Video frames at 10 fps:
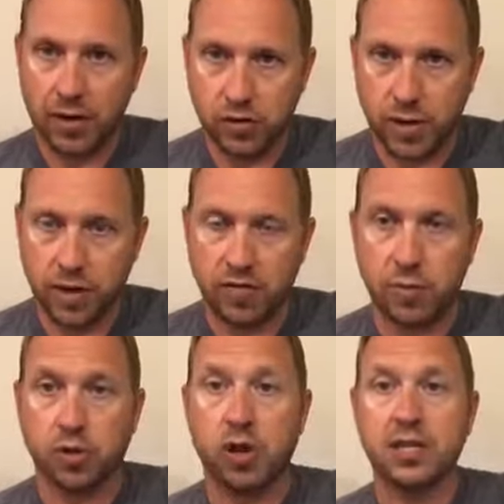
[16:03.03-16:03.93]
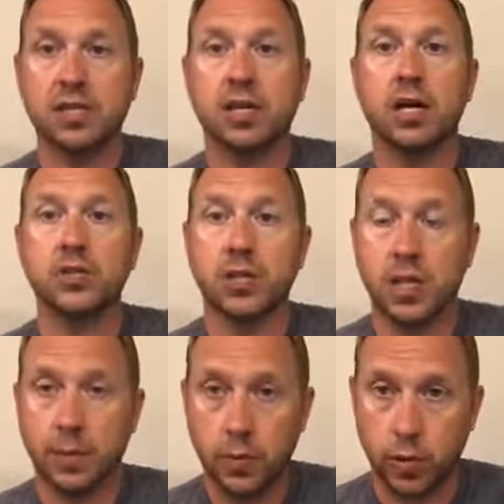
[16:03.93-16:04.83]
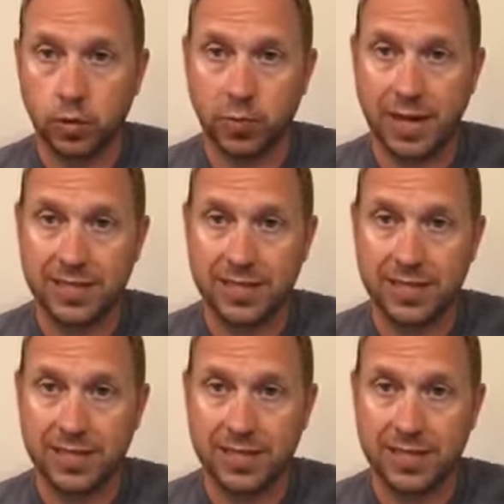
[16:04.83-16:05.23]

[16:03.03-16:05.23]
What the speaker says: a trainer from across the country to come and work with my